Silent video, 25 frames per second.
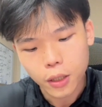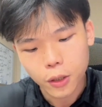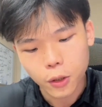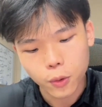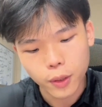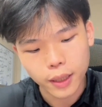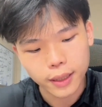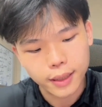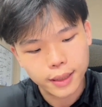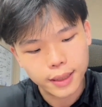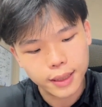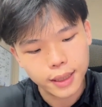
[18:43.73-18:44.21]

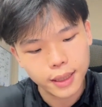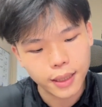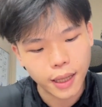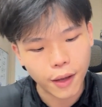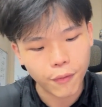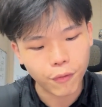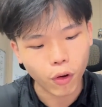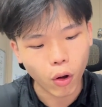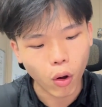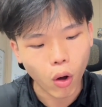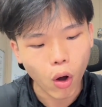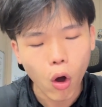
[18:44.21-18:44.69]
You can see
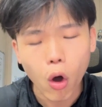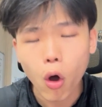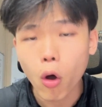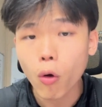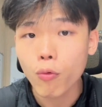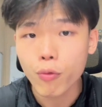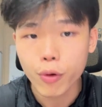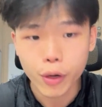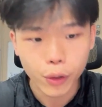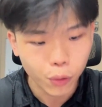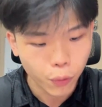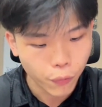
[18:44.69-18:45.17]
that for
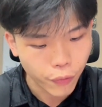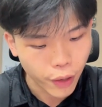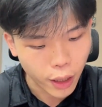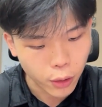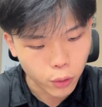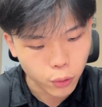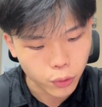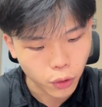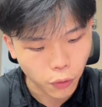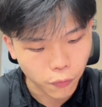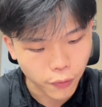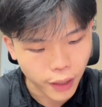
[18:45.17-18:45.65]
all real
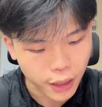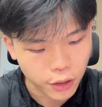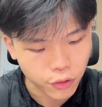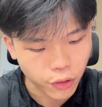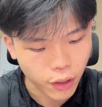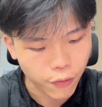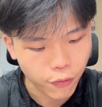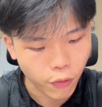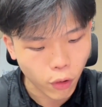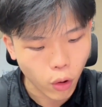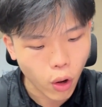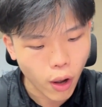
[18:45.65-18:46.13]
values of x,
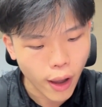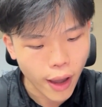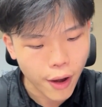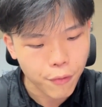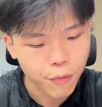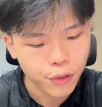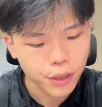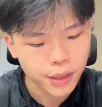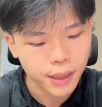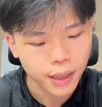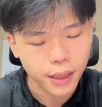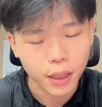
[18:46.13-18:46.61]
right, for
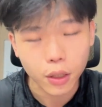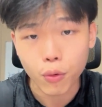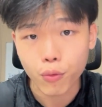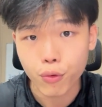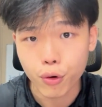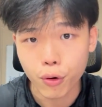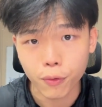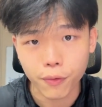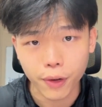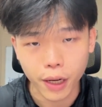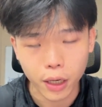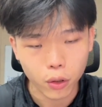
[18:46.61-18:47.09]
every single
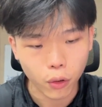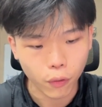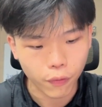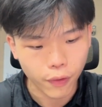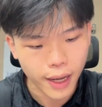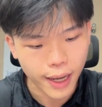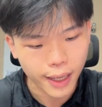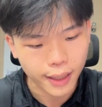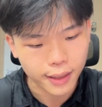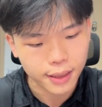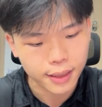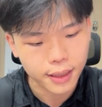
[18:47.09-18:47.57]
real value
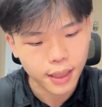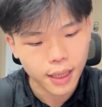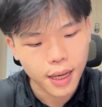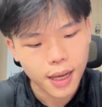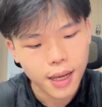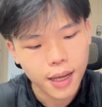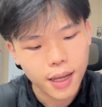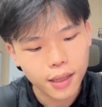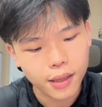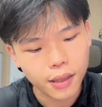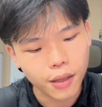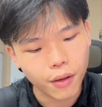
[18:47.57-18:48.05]
of x,
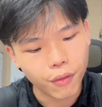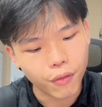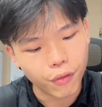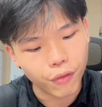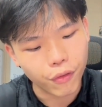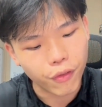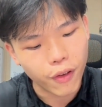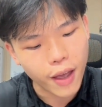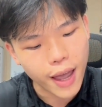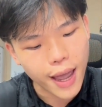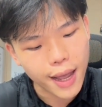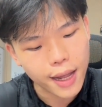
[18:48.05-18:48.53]
the
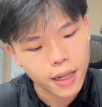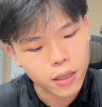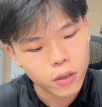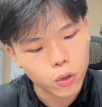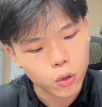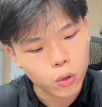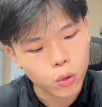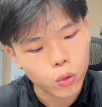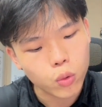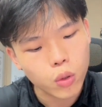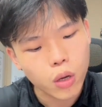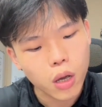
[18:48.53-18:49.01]

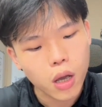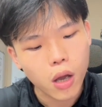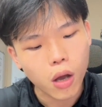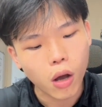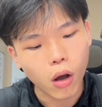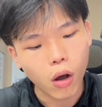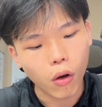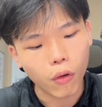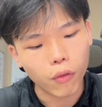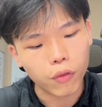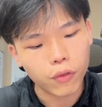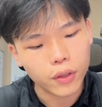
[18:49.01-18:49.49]
value
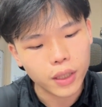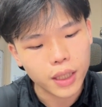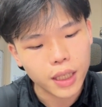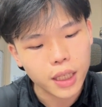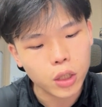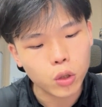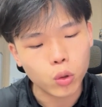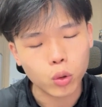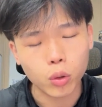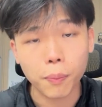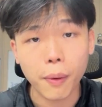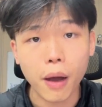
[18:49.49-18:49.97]
of
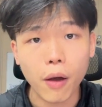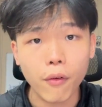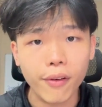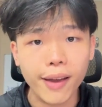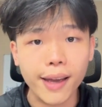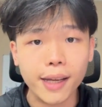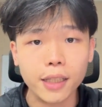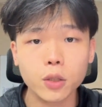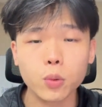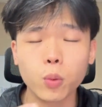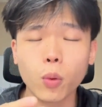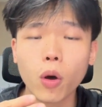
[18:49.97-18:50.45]
e to the power
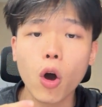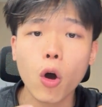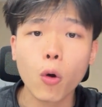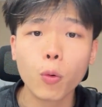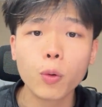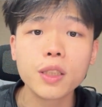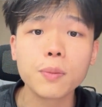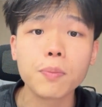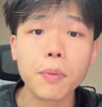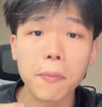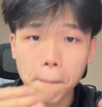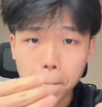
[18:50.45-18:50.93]
of x will
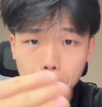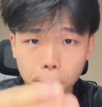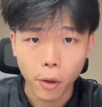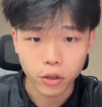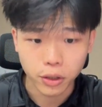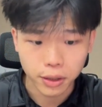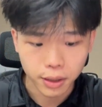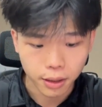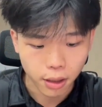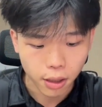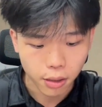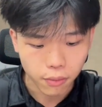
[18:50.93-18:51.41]
always be
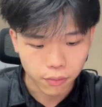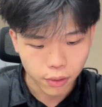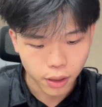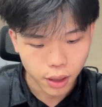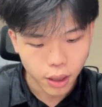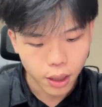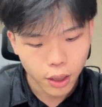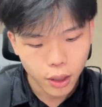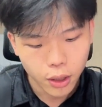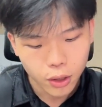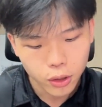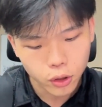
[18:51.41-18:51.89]
positive.
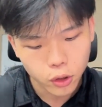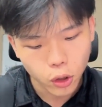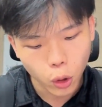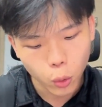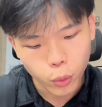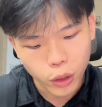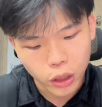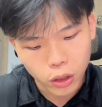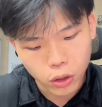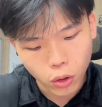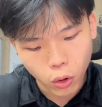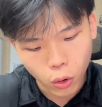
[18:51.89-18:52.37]
So
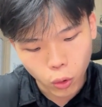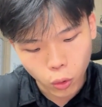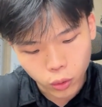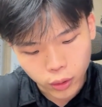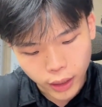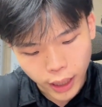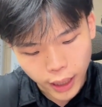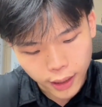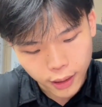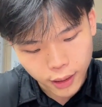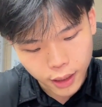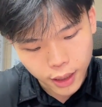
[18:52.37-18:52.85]
we know
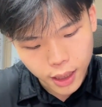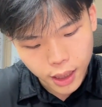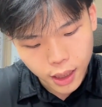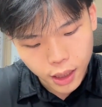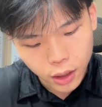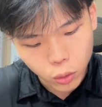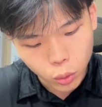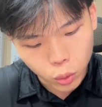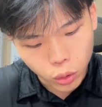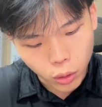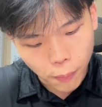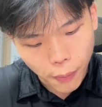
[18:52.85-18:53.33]
that
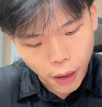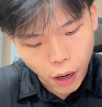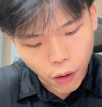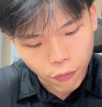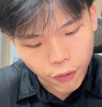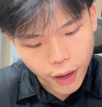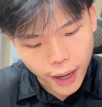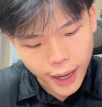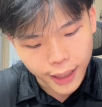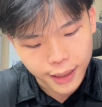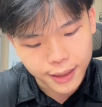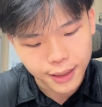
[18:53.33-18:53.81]
e to the
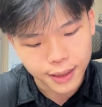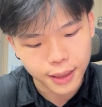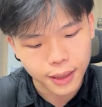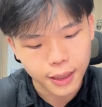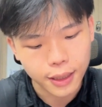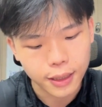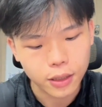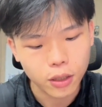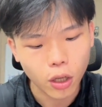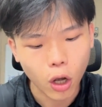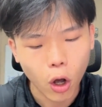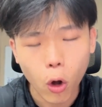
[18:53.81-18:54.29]
power of x
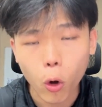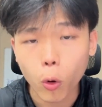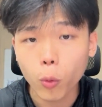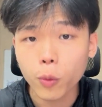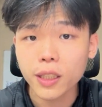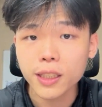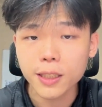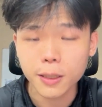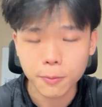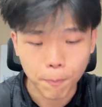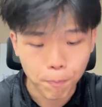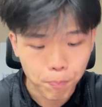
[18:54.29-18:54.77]
is
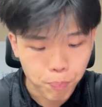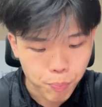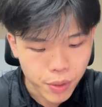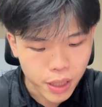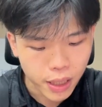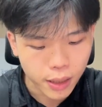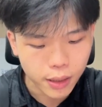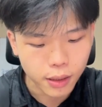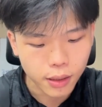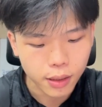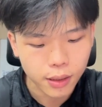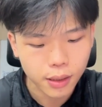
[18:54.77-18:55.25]
always
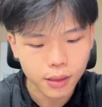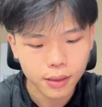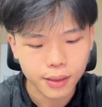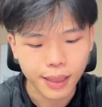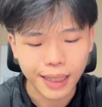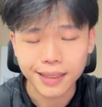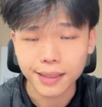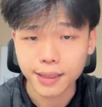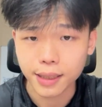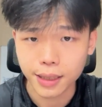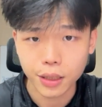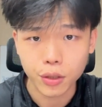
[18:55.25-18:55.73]
bigger
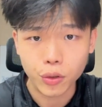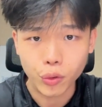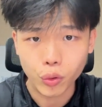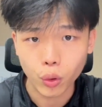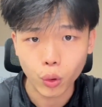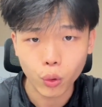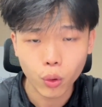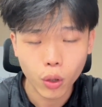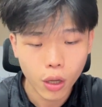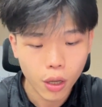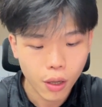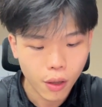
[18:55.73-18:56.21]
than
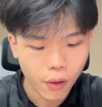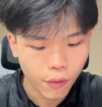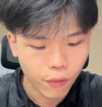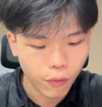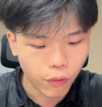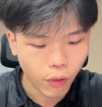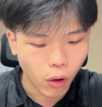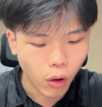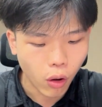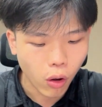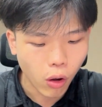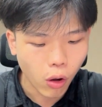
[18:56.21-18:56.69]
0
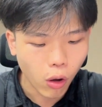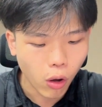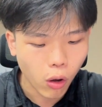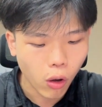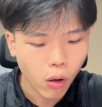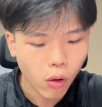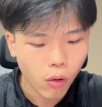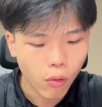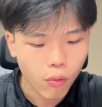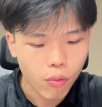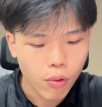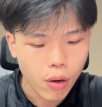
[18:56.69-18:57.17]
for
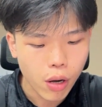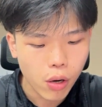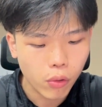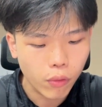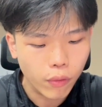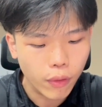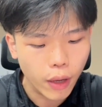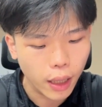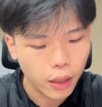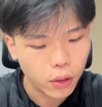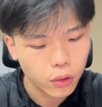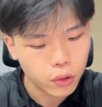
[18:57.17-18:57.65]
all real
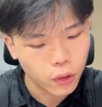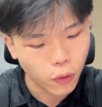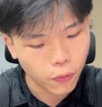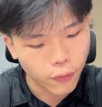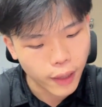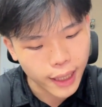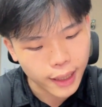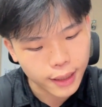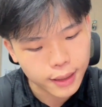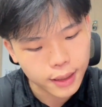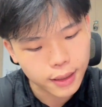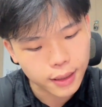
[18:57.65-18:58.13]
values of
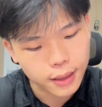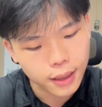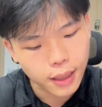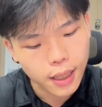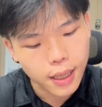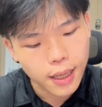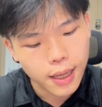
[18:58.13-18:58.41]
x.